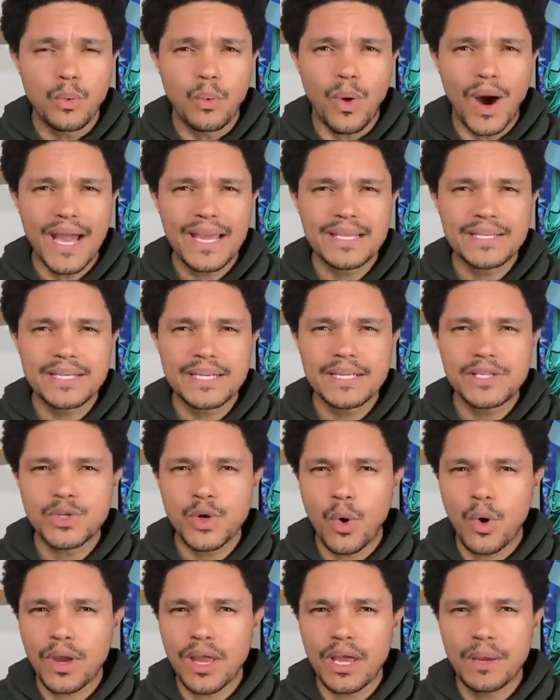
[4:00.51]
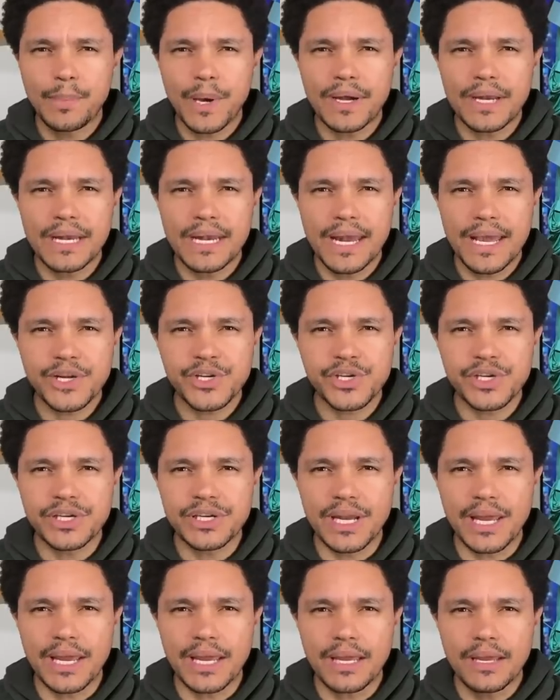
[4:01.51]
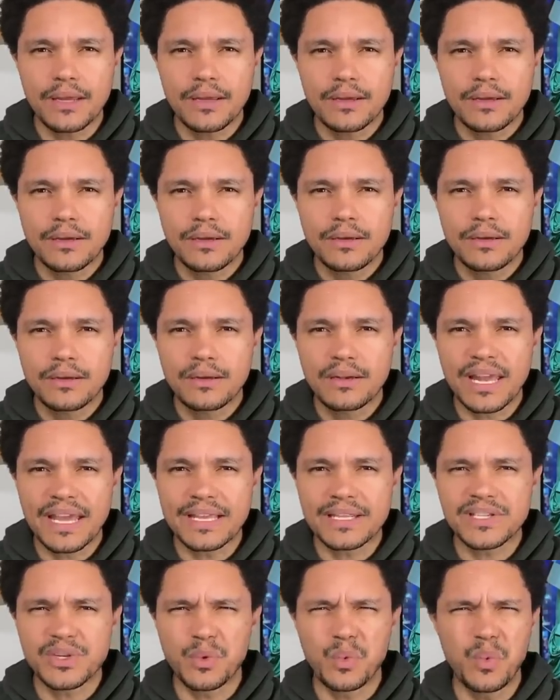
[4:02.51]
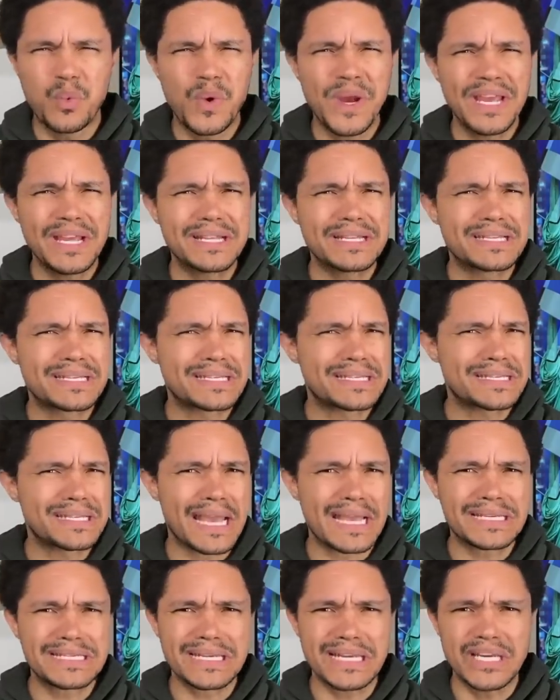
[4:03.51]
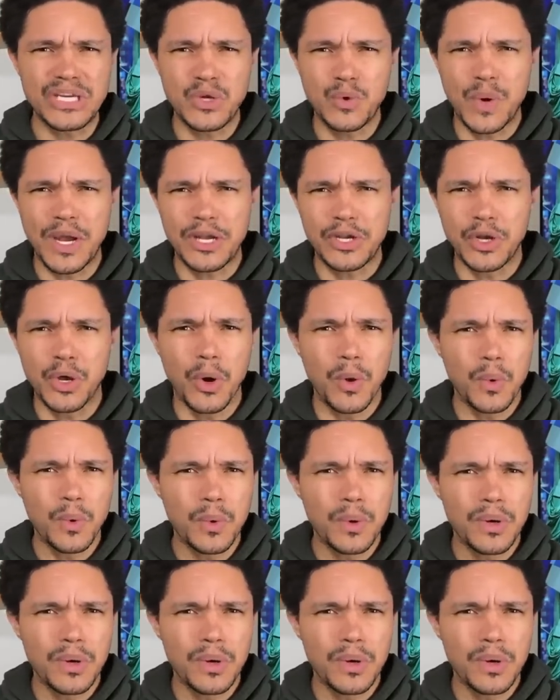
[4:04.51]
Why is he talking about Election Day like it's a weird sex innuendo?